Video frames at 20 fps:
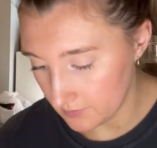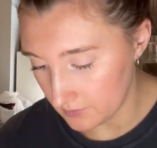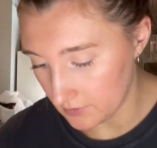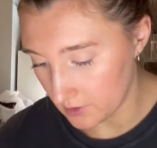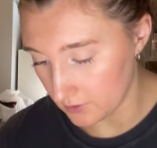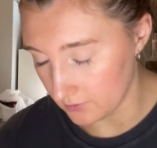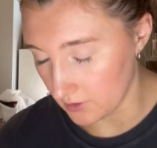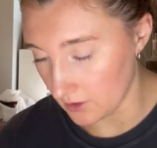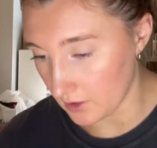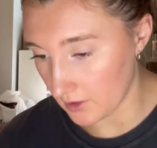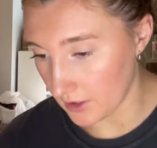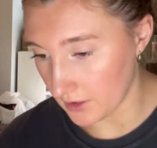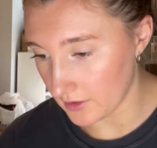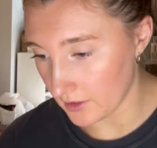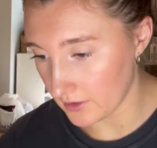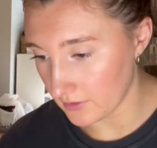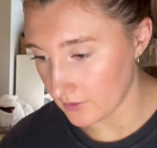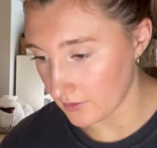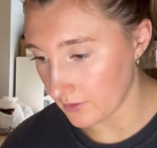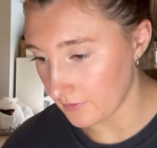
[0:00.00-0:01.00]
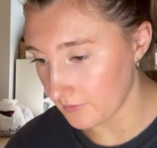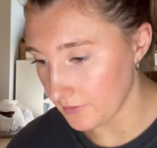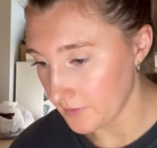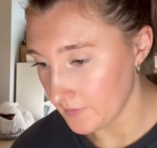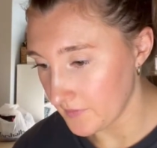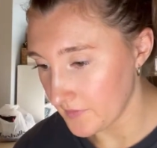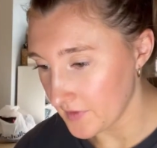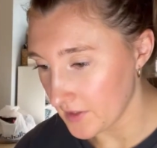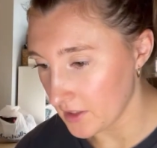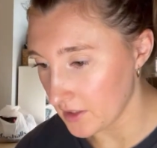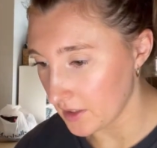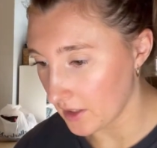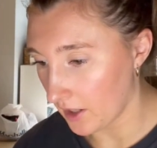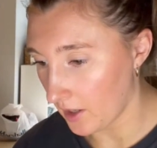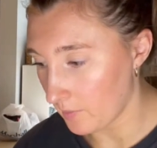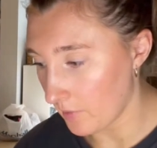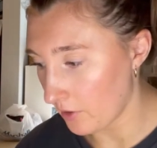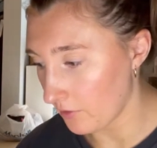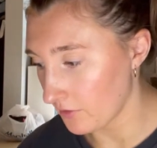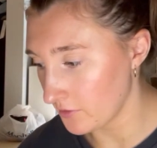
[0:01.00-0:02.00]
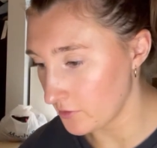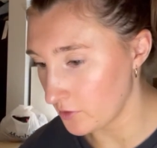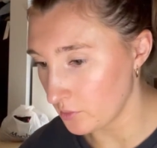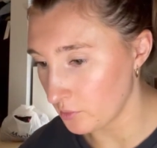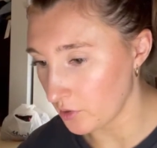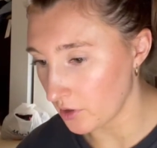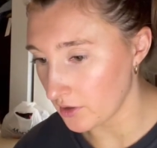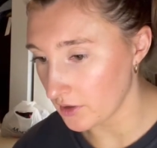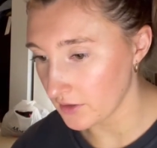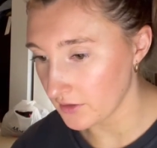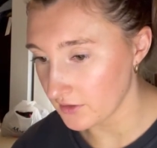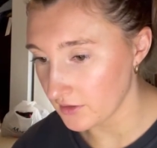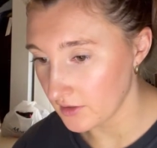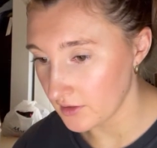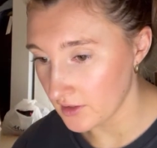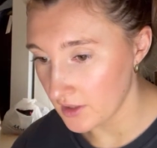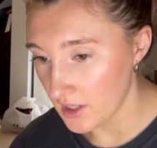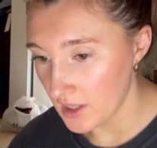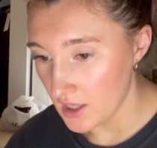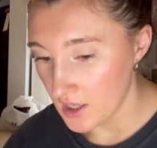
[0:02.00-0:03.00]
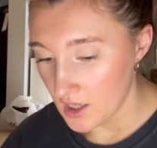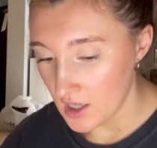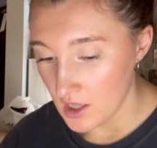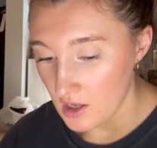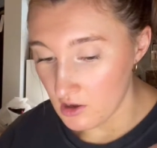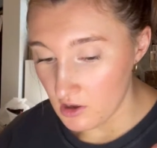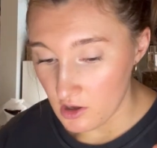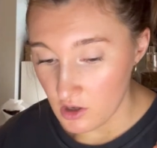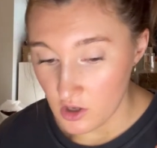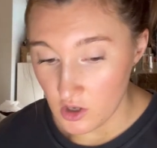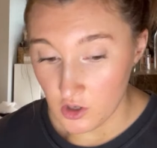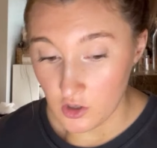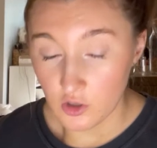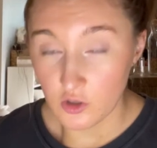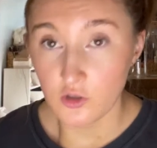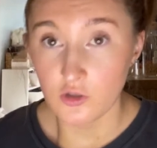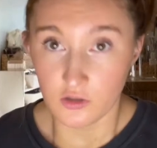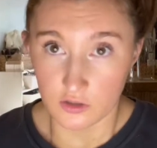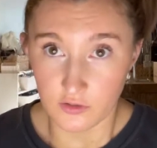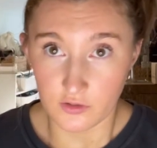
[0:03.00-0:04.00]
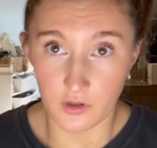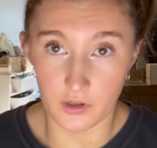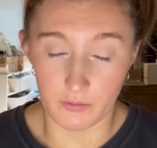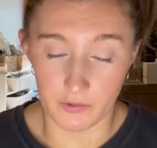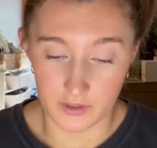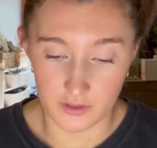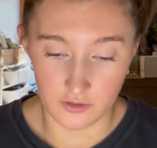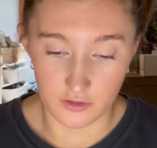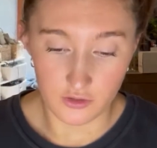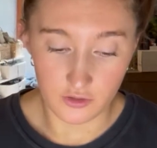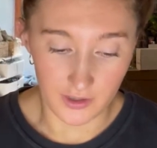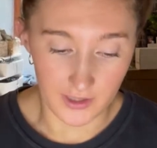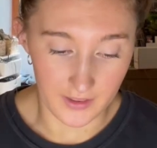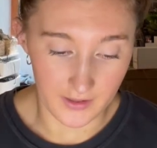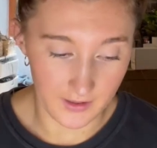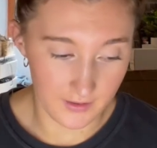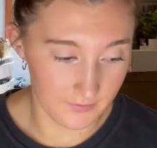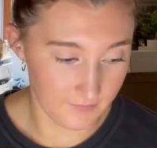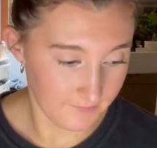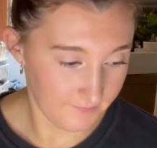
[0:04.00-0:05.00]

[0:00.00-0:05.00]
I really like that stuff, and they came out with new products, so I want to try that.